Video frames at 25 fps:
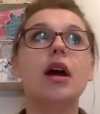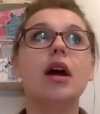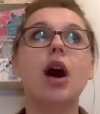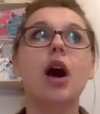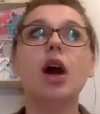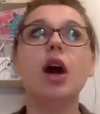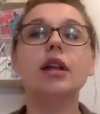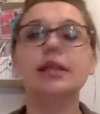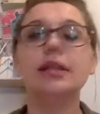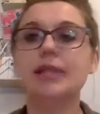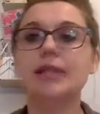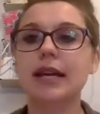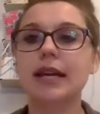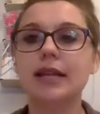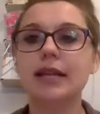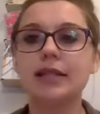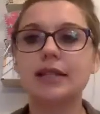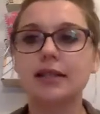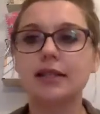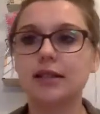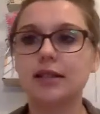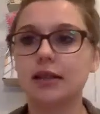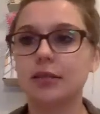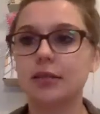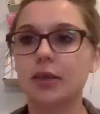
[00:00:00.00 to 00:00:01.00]
all it takes
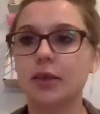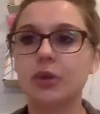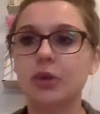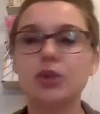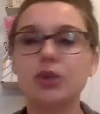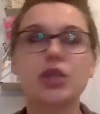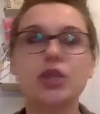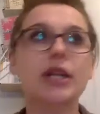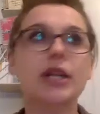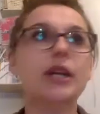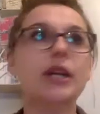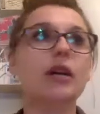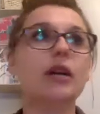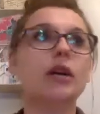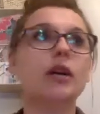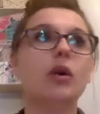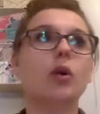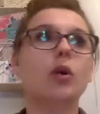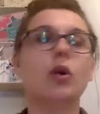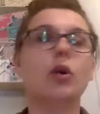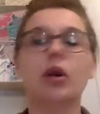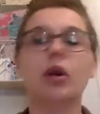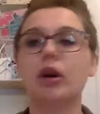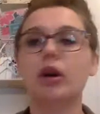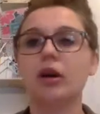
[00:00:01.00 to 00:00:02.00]
is an emoji
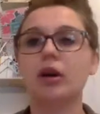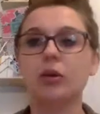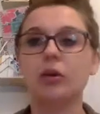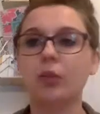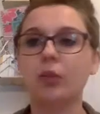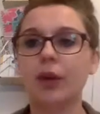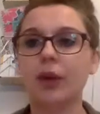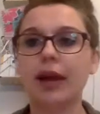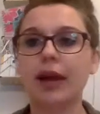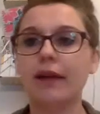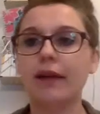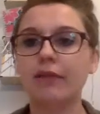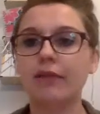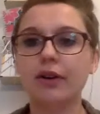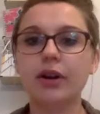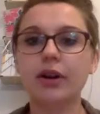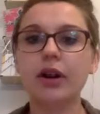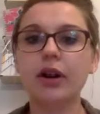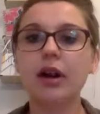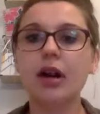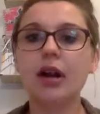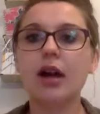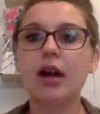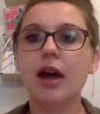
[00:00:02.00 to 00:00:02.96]
or whatever.